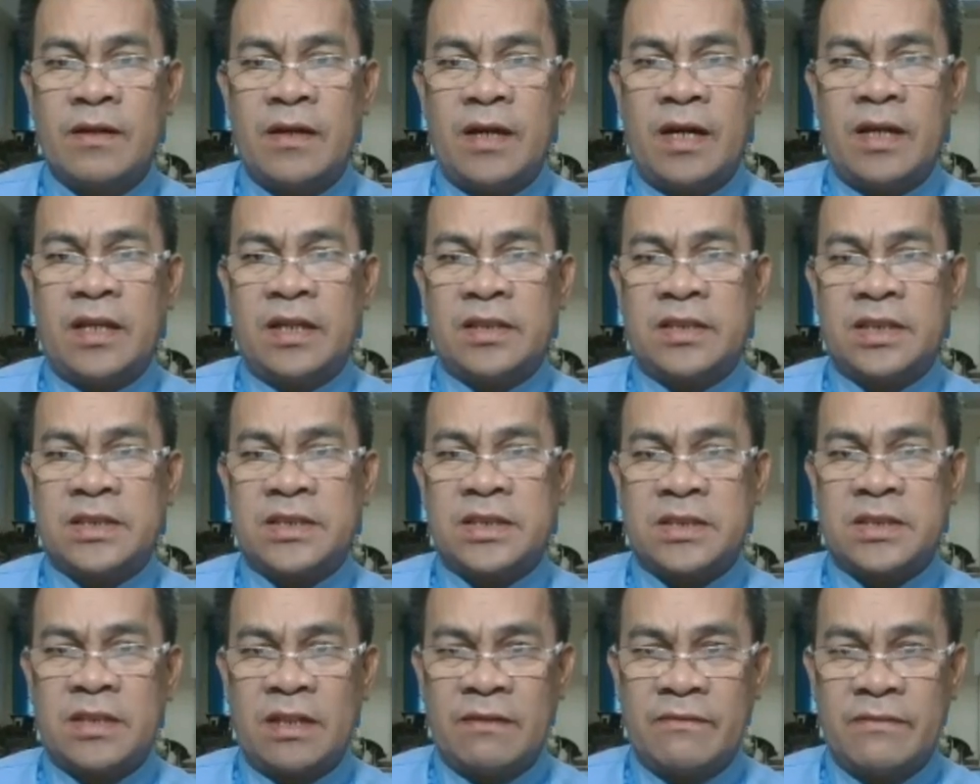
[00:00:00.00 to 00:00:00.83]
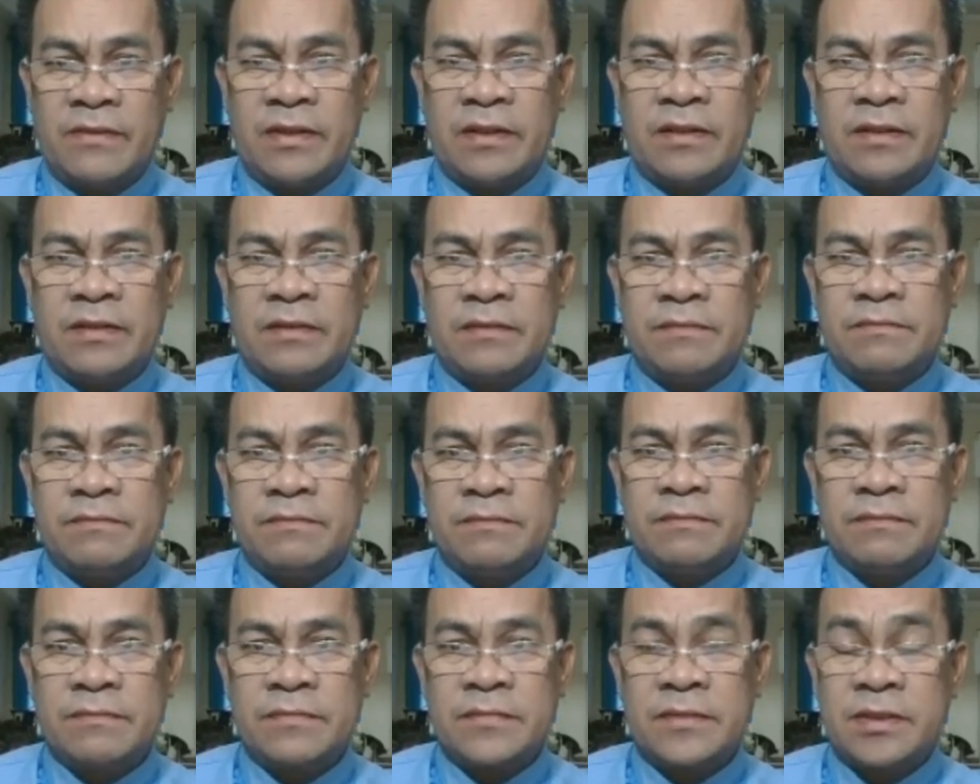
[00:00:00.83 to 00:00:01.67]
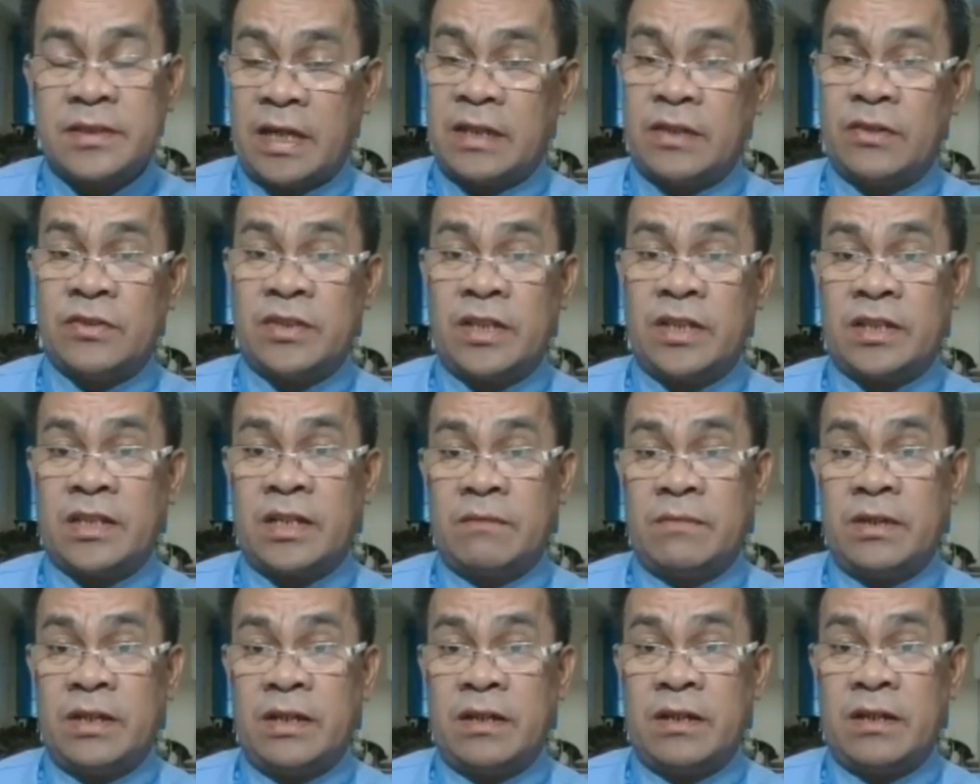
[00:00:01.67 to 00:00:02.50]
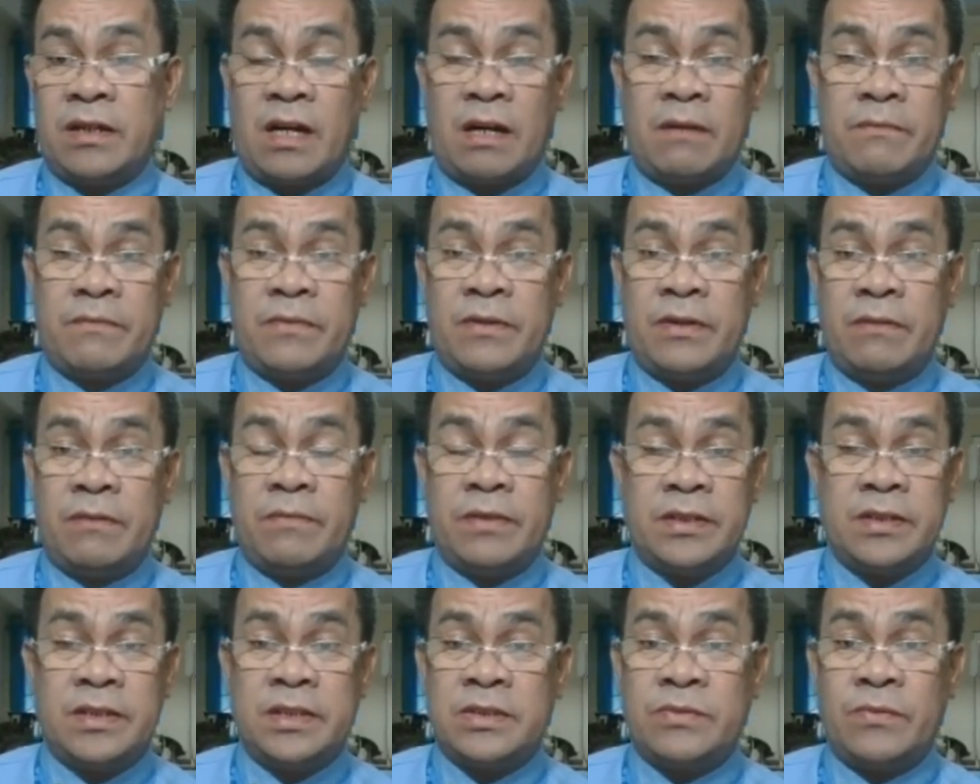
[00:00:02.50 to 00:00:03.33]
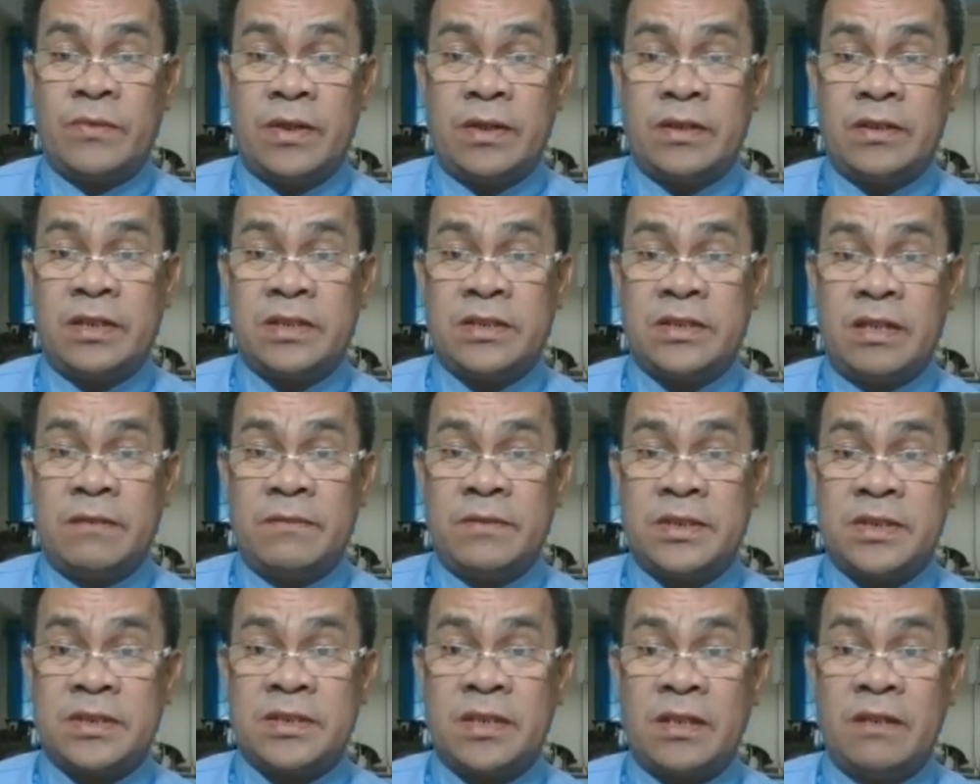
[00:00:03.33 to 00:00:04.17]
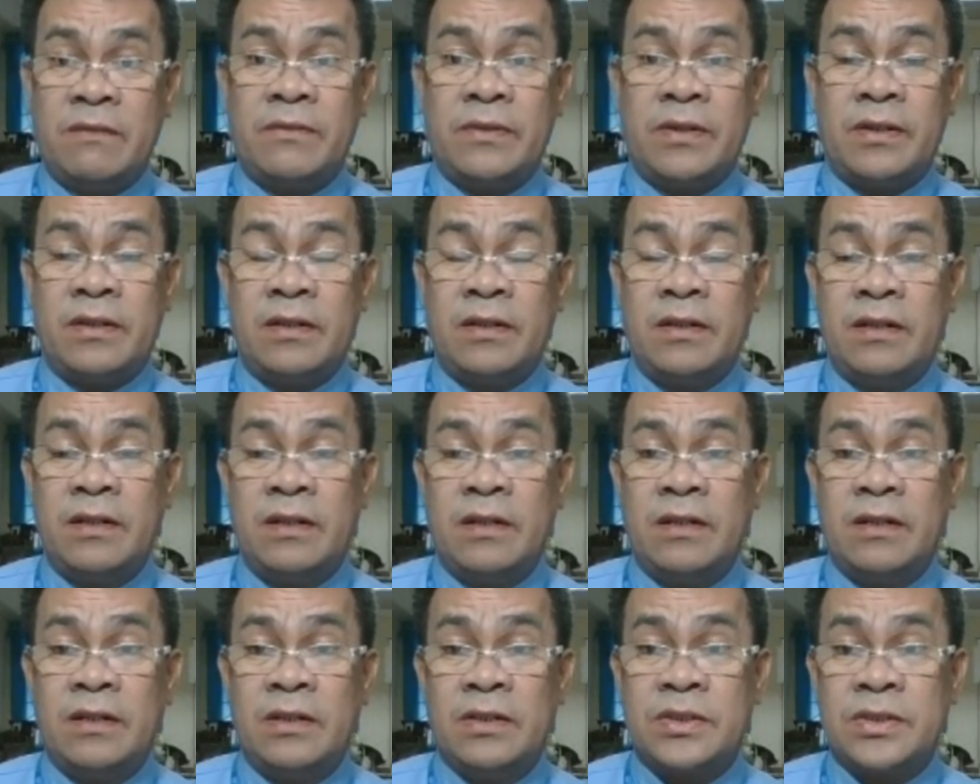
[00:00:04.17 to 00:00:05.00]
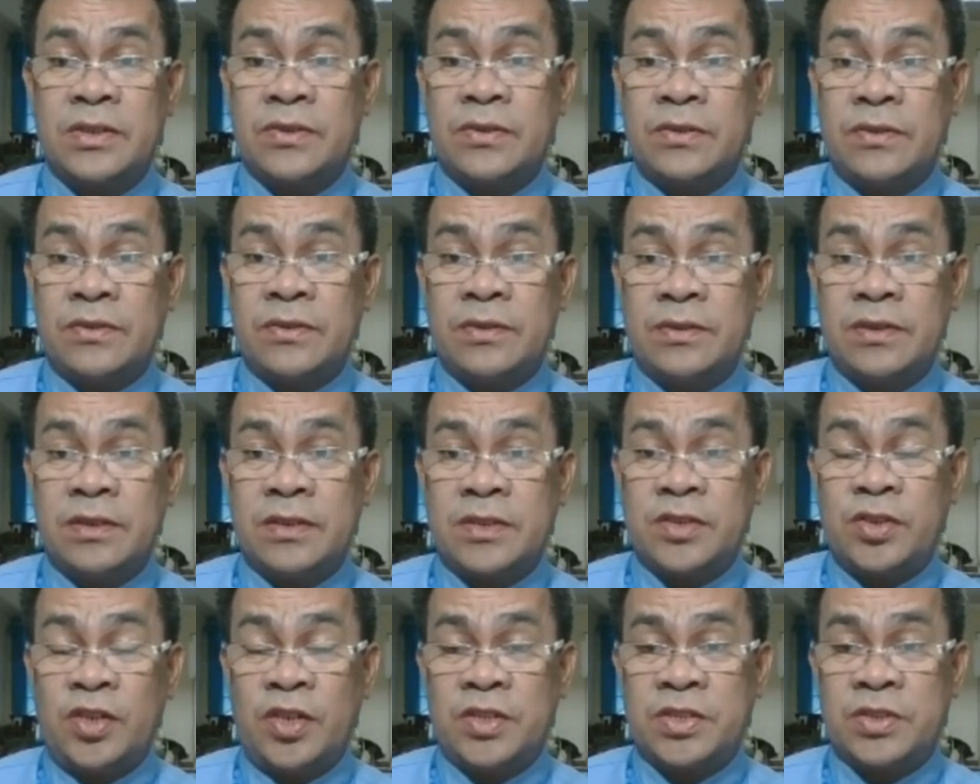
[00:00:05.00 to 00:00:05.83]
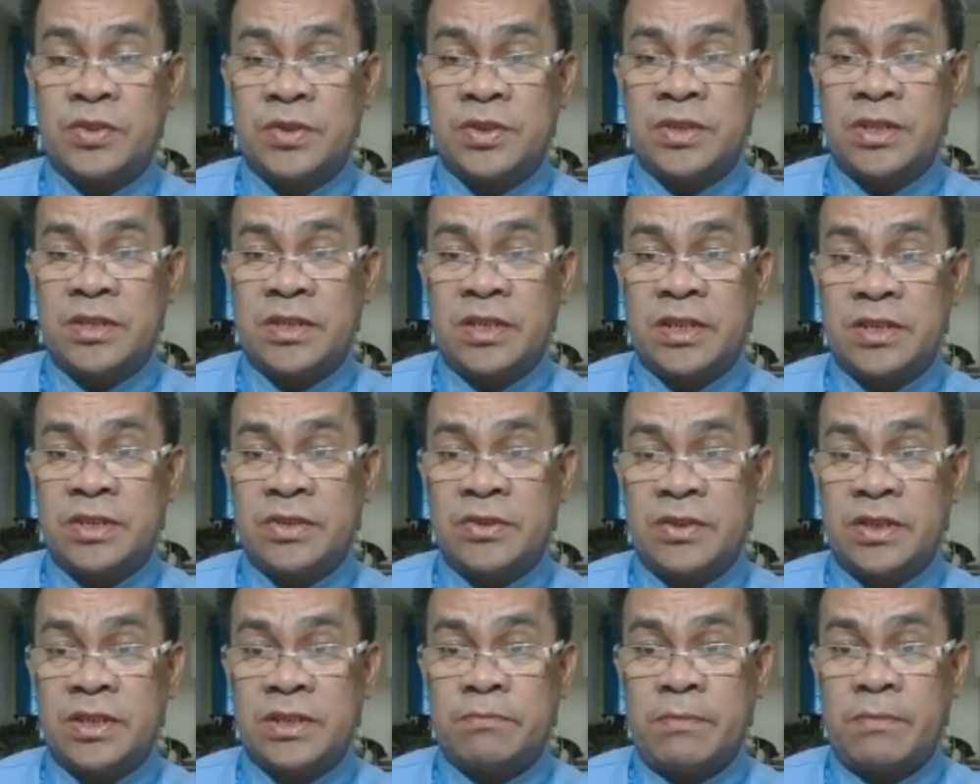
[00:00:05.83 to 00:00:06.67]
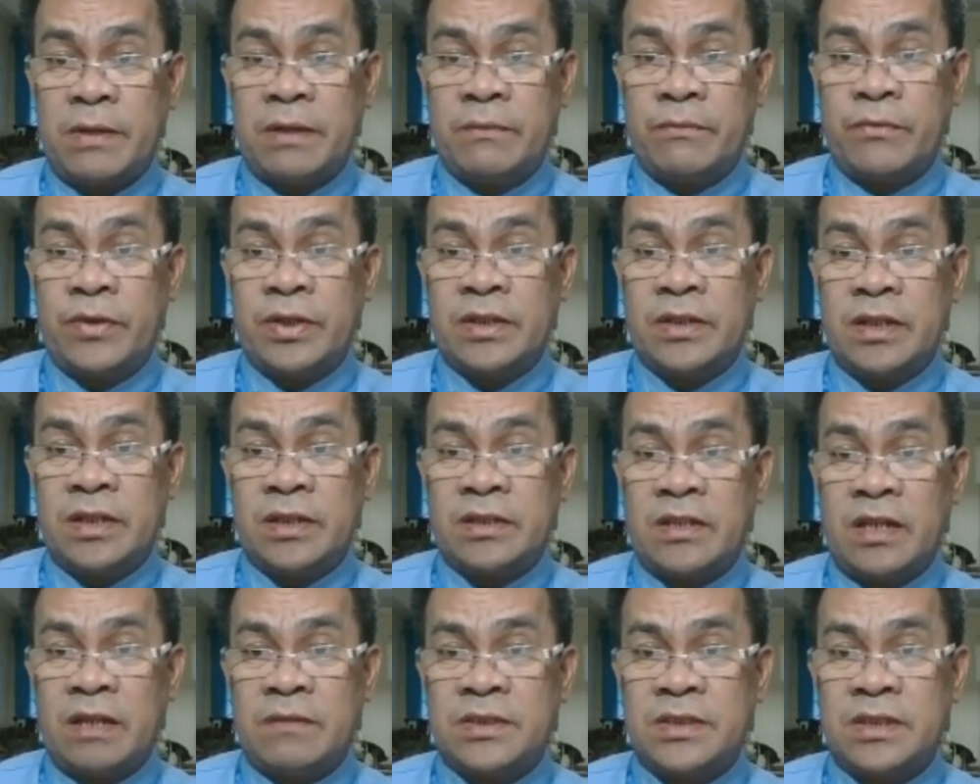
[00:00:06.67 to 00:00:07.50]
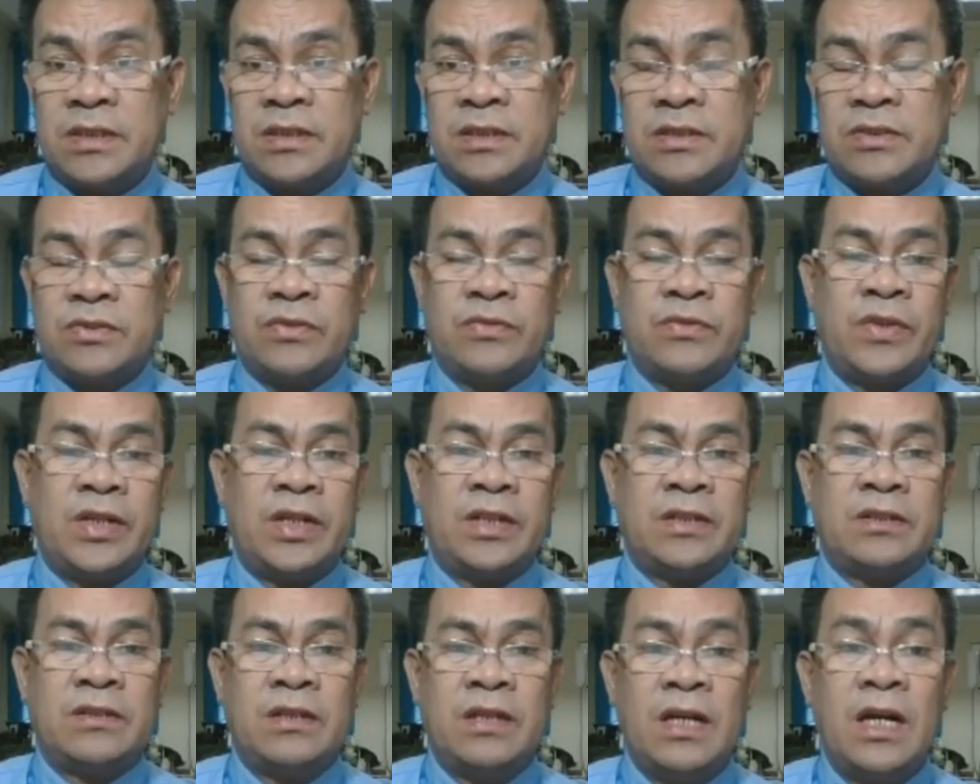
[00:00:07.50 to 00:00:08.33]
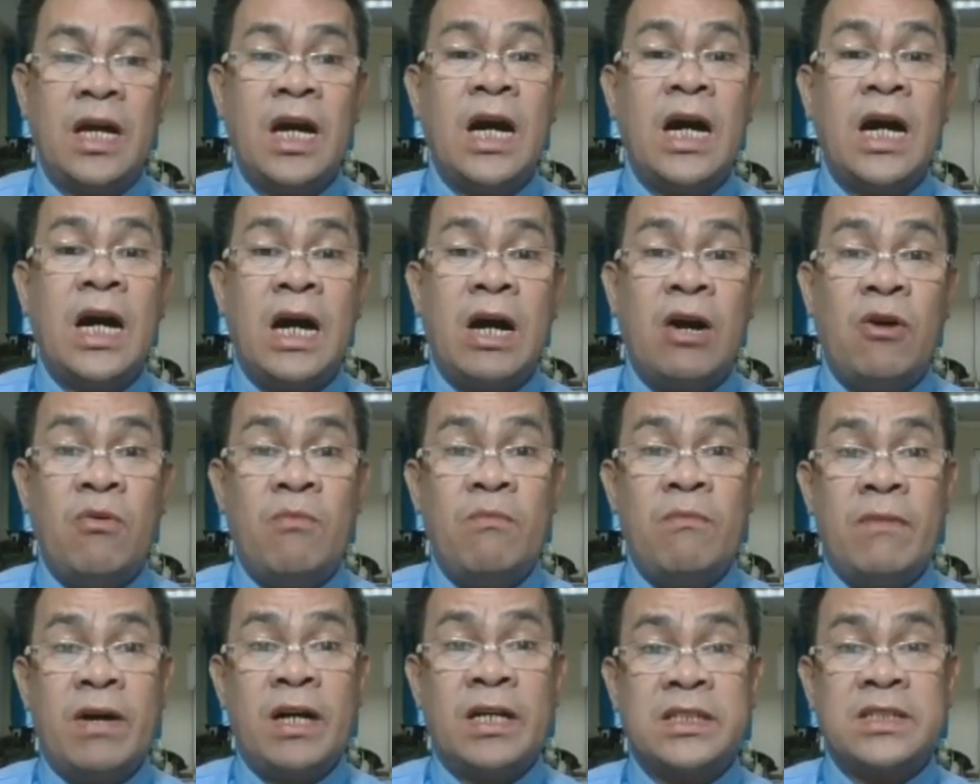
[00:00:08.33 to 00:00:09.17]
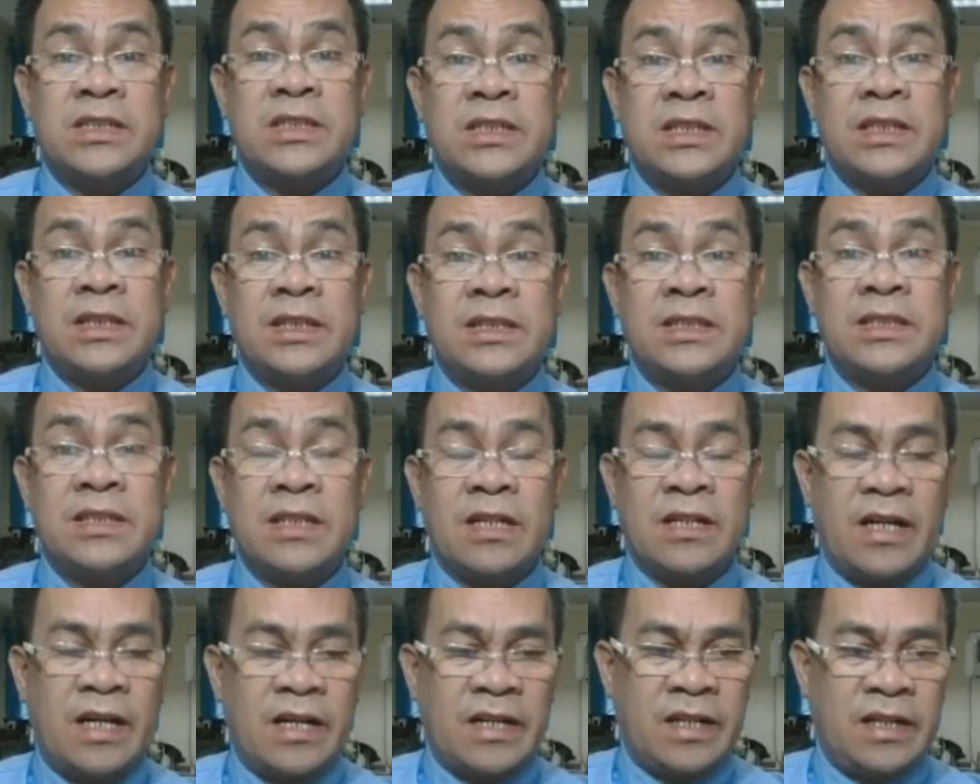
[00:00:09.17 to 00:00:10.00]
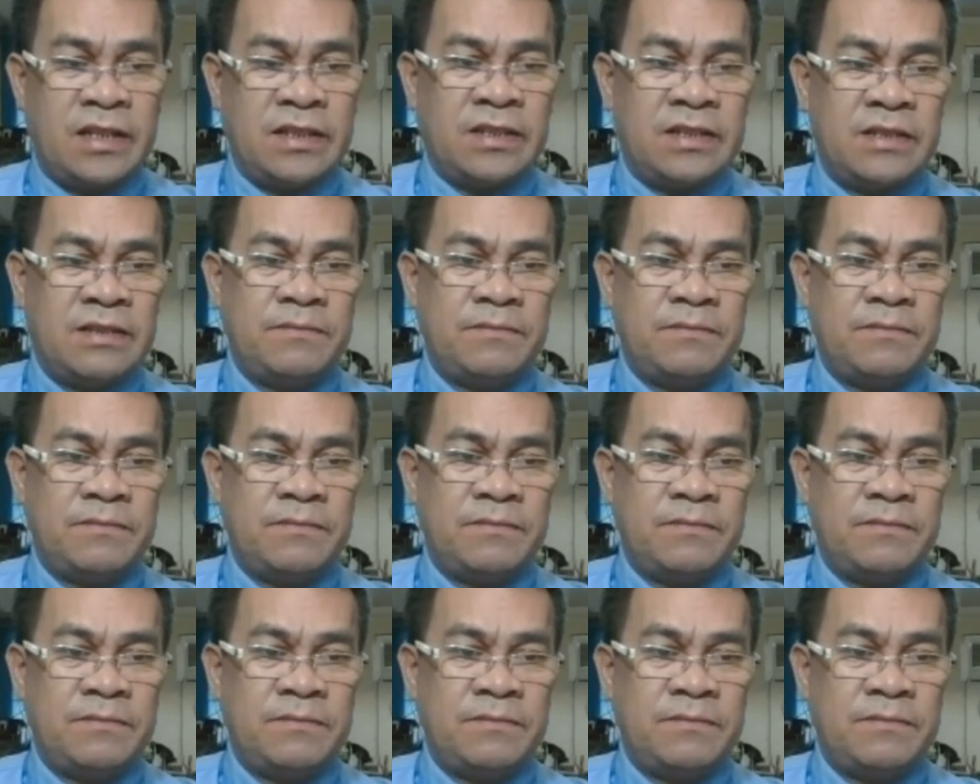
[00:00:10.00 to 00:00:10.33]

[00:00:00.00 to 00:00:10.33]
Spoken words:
and it is a silver, take note, it can be copper, but this time is a silver. So the charge concentration is 5.8 times 10 to the 8. How much is the current?